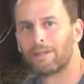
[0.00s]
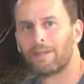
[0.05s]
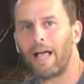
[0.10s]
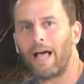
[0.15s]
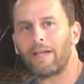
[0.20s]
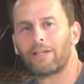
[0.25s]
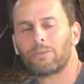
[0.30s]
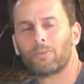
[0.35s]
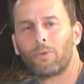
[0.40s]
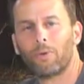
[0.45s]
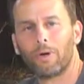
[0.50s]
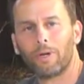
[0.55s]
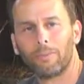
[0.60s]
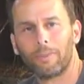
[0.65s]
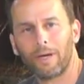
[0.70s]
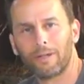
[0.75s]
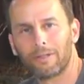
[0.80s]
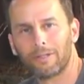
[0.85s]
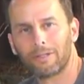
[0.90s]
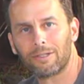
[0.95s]
last point
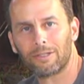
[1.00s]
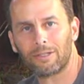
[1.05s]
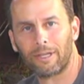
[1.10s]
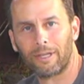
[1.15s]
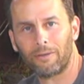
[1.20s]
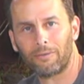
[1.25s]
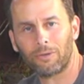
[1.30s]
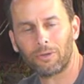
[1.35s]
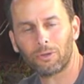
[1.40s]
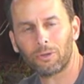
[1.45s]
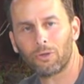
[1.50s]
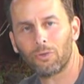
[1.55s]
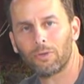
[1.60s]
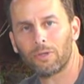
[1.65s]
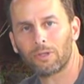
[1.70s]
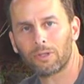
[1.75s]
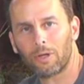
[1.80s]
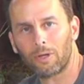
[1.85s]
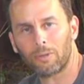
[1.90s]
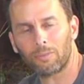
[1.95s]
about this is that if you're doing
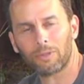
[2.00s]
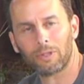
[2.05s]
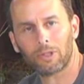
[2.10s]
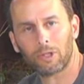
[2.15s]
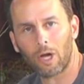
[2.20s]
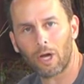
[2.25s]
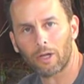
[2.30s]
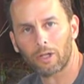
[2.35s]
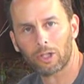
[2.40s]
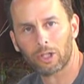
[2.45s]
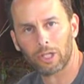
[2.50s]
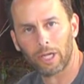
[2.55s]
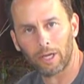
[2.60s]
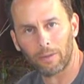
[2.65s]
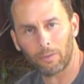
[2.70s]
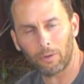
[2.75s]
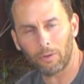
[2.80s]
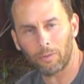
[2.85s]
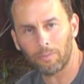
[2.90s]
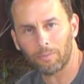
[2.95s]
this on a massage
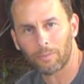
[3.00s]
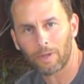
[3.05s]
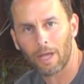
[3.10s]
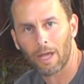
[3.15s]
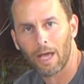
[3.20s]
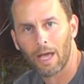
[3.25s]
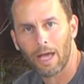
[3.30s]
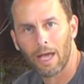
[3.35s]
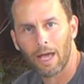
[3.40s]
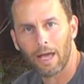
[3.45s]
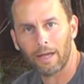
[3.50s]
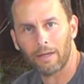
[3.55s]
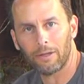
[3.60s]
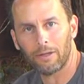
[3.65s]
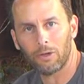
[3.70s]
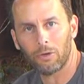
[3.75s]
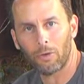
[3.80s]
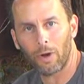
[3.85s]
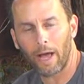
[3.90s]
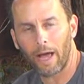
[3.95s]
table
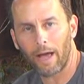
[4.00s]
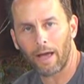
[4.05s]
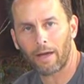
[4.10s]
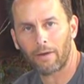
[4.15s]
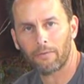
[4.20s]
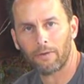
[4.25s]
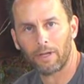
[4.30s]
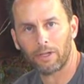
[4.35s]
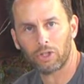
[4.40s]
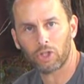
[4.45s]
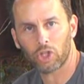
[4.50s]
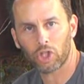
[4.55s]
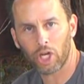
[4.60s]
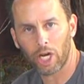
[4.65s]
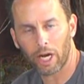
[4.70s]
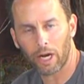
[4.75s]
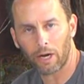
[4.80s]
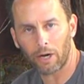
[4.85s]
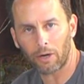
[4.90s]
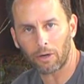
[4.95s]
and you have a
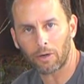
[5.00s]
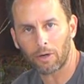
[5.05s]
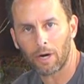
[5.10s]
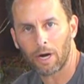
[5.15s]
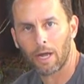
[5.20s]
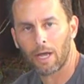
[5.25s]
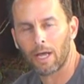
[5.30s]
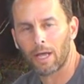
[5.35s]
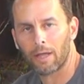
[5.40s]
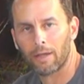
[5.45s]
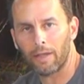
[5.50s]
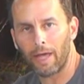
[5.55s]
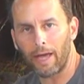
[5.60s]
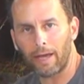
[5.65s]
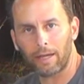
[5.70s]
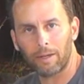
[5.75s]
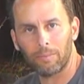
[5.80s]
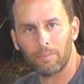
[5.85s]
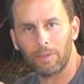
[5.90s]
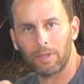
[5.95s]
chair
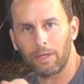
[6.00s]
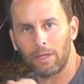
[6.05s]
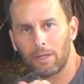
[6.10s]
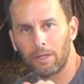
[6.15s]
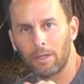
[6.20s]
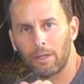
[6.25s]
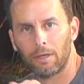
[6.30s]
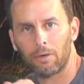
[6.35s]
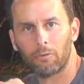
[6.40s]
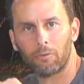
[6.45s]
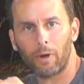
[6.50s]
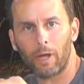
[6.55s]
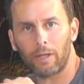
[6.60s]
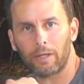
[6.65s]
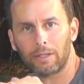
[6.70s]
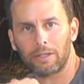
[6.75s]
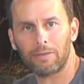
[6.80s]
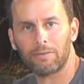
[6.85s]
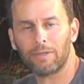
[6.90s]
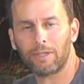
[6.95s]
that can be
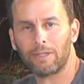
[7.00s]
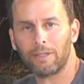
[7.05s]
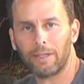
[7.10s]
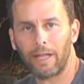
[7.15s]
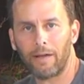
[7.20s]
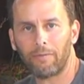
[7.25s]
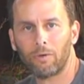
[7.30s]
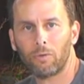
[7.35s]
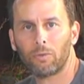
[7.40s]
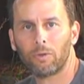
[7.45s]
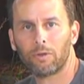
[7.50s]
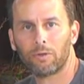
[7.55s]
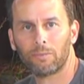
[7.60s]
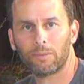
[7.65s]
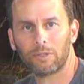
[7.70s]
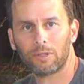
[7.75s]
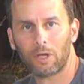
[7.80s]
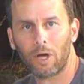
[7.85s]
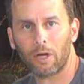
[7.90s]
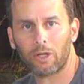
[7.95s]
relatively level with the
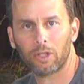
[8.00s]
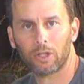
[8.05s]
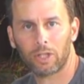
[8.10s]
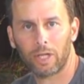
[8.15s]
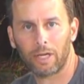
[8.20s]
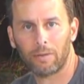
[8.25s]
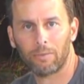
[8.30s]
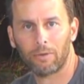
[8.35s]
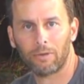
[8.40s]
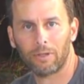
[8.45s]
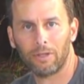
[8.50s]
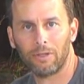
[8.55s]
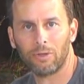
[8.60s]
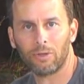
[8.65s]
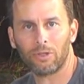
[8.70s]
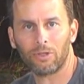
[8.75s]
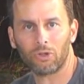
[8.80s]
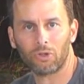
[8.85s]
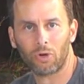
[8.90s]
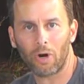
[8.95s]
massage table, then you
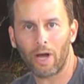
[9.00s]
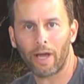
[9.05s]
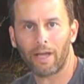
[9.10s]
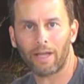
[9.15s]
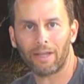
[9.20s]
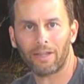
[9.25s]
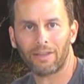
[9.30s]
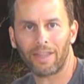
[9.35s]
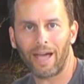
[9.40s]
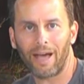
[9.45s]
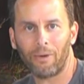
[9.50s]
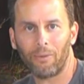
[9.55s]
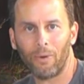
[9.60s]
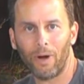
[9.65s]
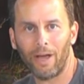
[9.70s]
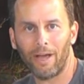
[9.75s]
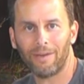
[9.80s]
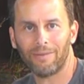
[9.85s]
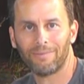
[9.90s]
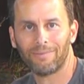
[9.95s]
can try it that
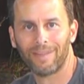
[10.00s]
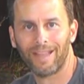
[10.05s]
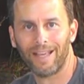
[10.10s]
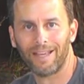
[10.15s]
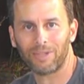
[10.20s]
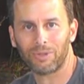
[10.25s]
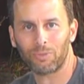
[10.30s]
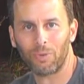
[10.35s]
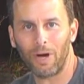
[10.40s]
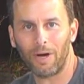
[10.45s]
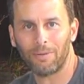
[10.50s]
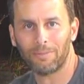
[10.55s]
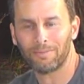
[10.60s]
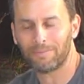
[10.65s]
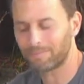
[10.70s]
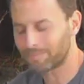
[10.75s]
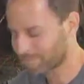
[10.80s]
way as well.